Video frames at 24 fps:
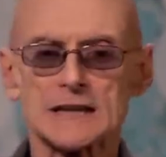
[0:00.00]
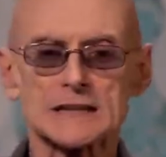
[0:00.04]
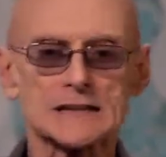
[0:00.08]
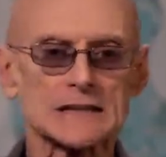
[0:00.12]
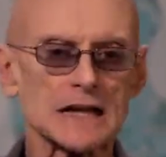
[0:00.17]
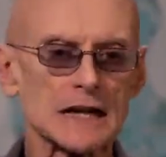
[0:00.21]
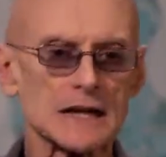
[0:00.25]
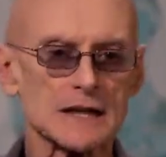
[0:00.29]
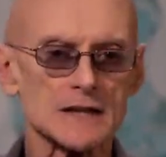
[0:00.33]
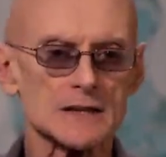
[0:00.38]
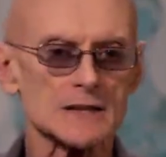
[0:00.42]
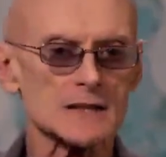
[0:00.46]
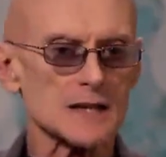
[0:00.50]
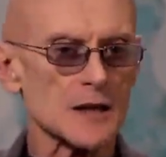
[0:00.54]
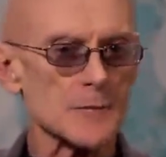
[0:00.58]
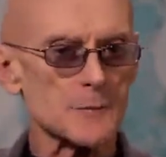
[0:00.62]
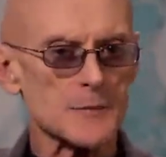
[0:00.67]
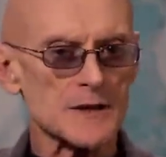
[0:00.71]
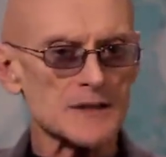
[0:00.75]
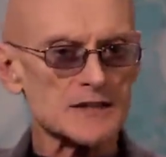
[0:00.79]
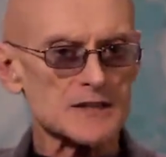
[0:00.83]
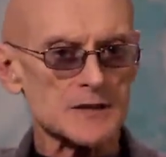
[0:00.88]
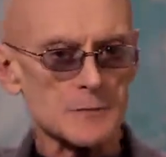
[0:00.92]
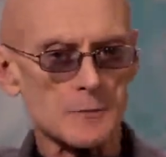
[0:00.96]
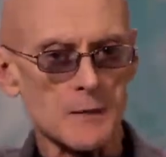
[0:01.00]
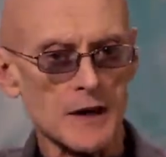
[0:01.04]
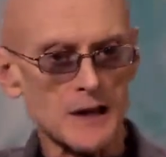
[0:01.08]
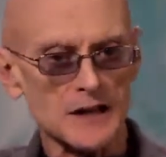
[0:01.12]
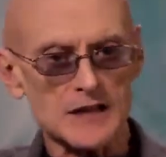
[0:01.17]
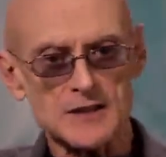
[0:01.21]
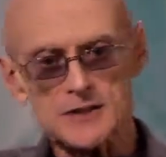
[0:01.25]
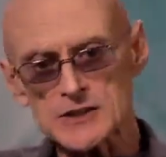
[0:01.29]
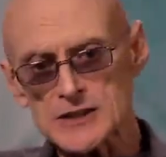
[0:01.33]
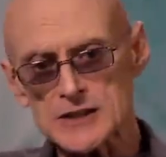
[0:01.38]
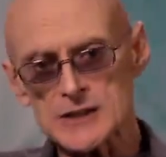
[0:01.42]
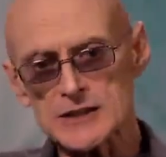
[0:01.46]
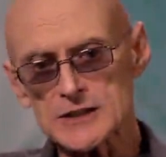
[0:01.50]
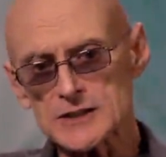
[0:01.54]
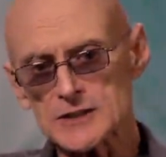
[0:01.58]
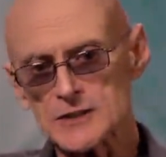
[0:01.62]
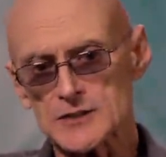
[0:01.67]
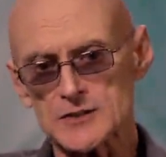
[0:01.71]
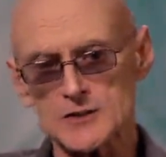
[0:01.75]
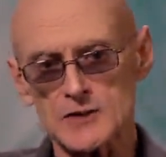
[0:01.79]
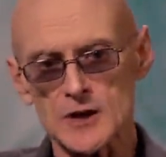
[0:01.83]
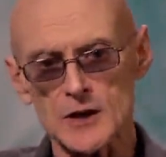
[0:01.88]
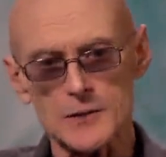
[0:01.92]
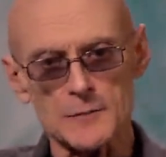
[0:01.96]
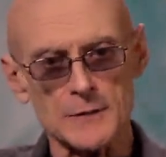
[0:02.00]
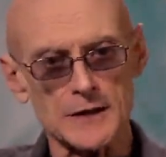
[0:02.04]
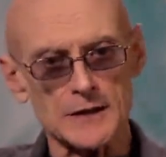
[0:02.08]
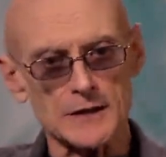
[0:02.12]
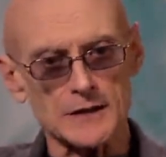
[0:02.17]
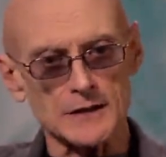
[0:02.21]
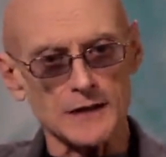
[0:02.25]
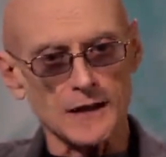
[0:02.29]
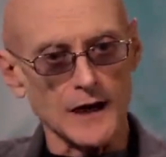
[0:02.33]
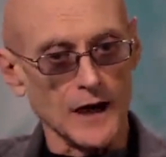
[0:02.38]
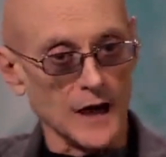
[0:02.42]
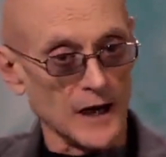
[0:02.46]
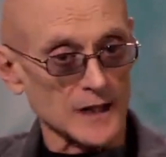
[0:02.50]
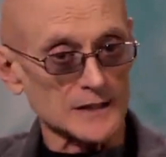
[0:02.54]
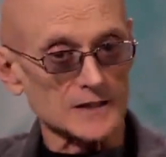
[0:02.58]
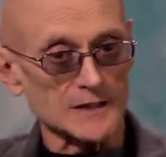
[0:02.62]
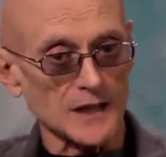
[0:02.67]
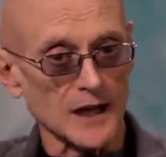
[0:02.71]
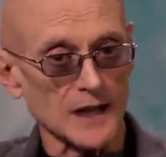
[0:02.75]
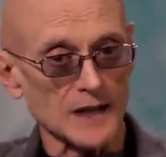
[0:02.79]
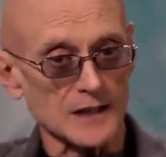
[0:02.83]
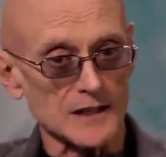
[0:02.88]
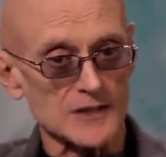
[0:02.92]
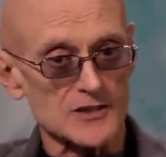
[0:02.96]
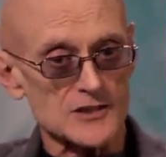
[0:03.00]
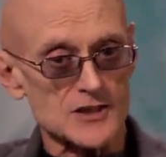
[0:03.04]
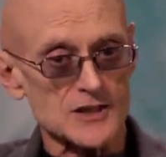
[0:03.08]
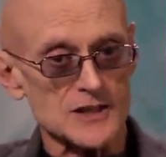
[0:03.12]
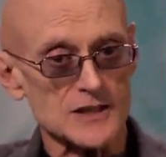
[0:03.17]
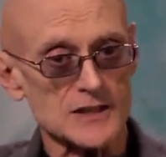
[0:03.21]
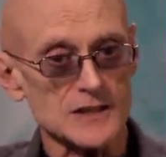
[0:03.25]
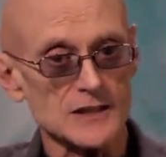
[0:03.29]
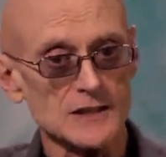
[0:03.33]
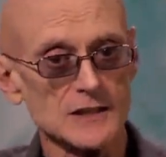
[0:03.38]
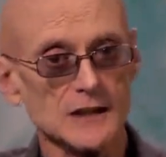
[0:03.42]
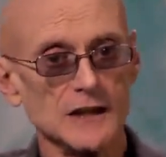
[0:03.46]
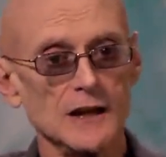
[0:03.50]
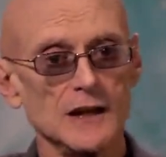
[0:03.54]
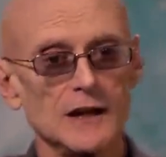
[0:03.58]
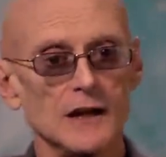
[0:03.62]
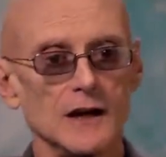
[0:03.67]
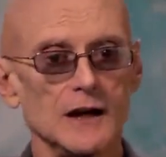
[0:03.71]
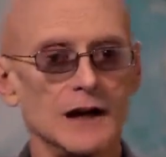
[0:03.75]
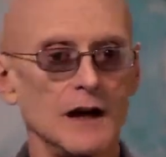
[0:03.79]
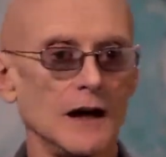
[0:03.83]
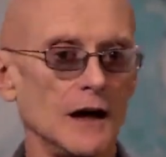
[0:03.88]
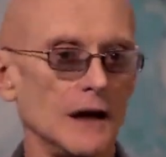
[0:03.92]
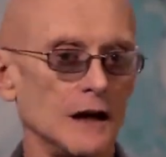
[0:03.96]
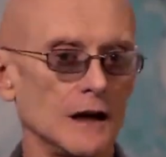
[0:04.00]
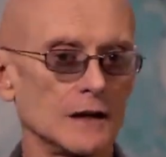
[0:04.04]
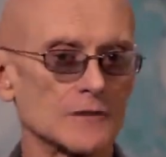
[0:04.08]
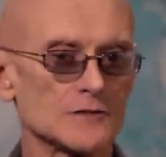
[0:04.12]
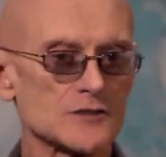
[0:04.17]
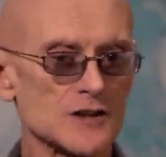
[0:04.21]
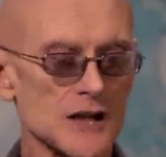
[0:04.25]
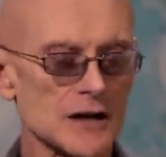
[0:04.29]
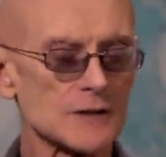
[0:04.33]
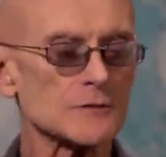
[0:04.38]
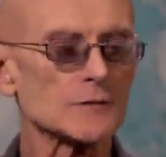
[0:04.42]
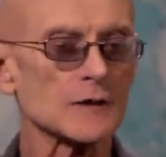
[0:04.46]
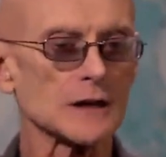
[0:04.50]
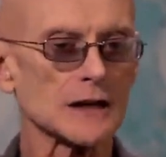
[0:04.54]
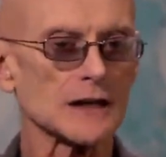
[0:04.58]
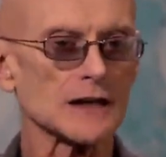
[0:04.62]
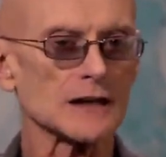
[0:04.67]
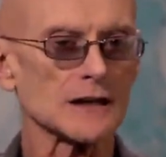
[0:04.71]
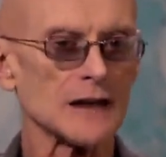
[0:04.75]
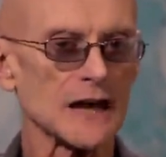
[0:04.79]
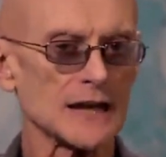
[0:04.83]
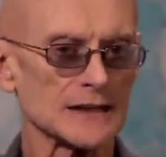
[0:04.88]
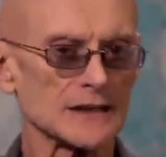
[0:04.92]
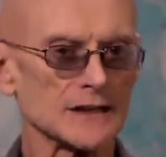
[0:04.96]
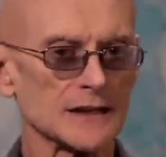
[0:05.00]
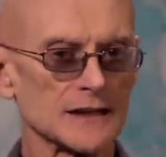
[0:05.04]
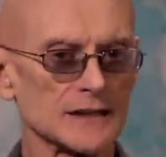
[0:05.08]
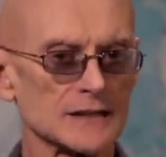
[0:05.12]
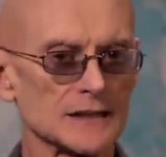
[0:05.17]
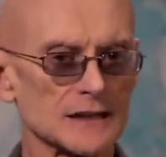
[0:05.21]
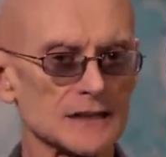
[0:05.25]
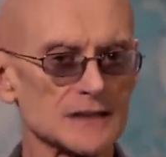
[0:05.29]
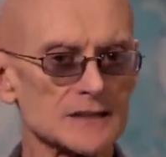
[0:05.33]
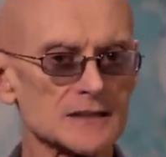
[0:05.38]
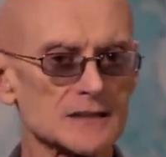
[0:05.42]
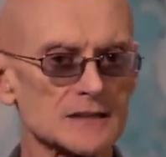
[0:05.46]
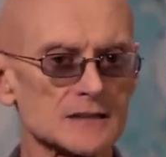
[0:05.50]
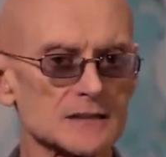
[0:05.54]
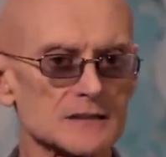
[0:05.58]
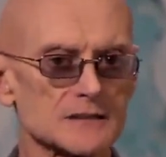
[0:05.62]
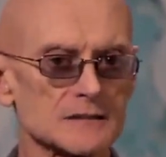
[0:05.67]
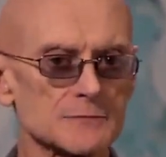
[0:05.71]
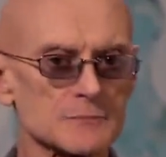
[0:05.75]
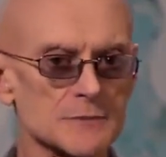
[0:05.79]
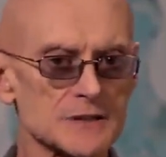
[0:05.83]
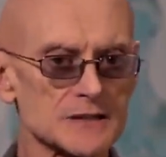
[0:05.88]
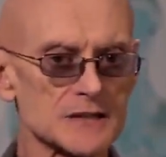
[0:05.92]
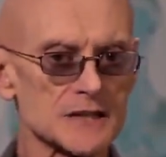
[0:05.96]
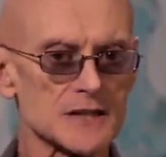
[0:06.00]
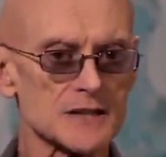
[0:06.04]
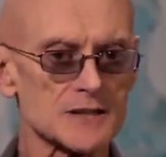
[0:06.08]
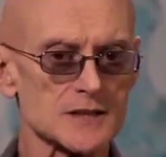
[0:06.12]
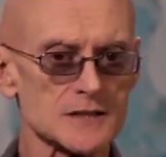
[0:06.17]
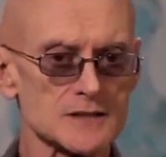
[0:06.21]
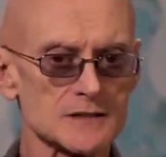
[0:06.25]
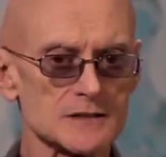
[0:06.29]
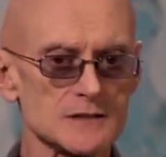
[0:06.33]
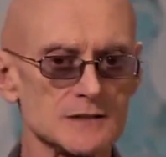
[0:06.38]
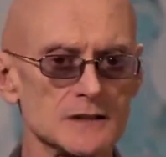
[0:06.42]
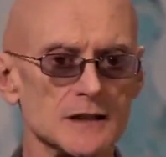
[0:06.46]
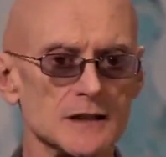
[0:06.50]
Does epistemology determine ontology, a generally idealist position,